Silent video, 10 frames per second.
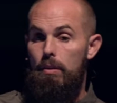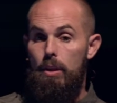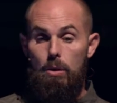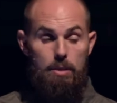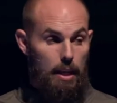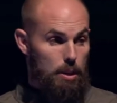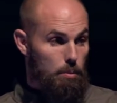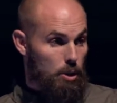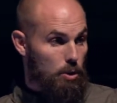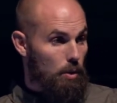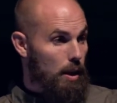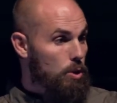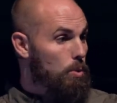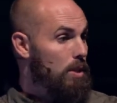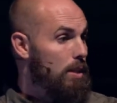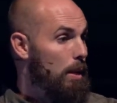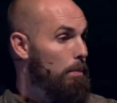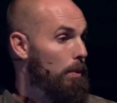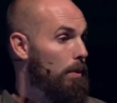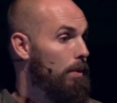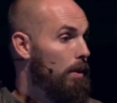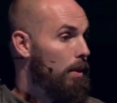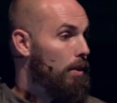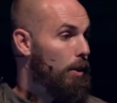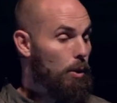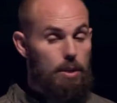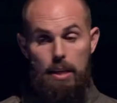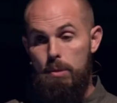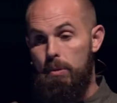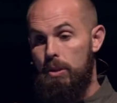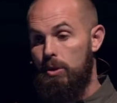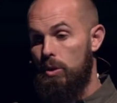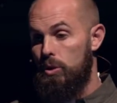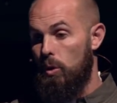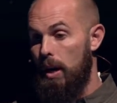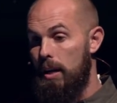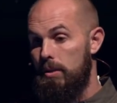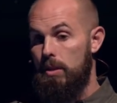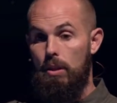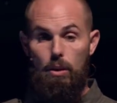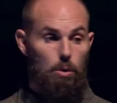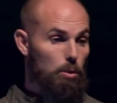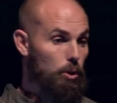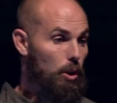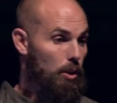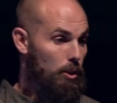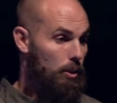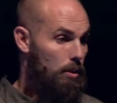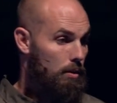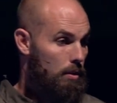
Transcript: The Old Testament storehouse was the temple, the New Testament storehouse is the local church.